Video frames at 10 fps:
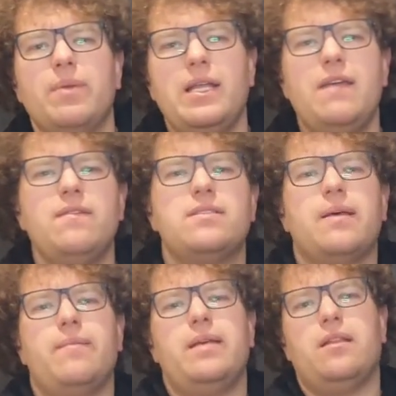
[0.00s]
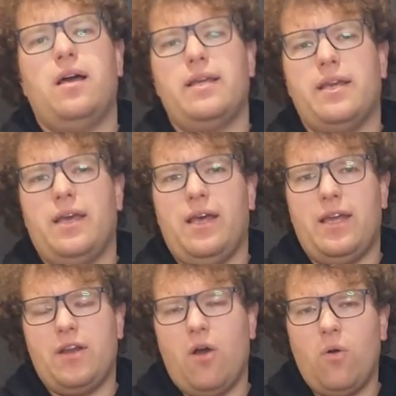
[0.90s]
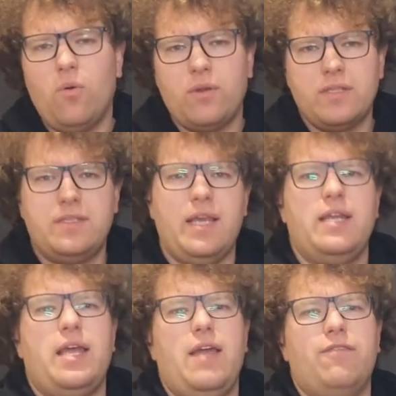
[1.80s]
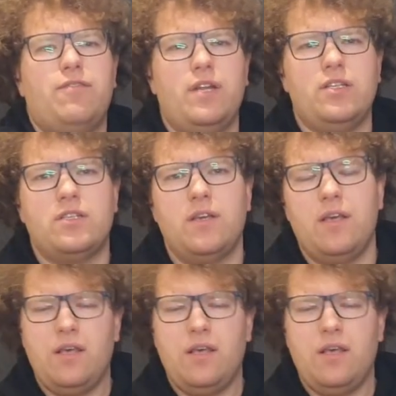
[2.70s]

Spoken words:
But even something like an old secondhand fridge